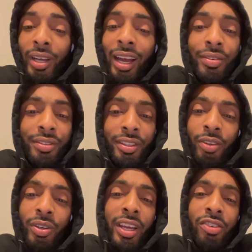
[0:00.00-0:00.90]
Obviously, he
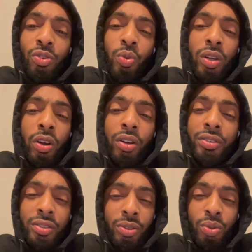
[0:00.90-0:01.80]
only has the one loss
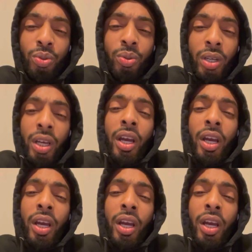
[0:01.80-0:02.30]
to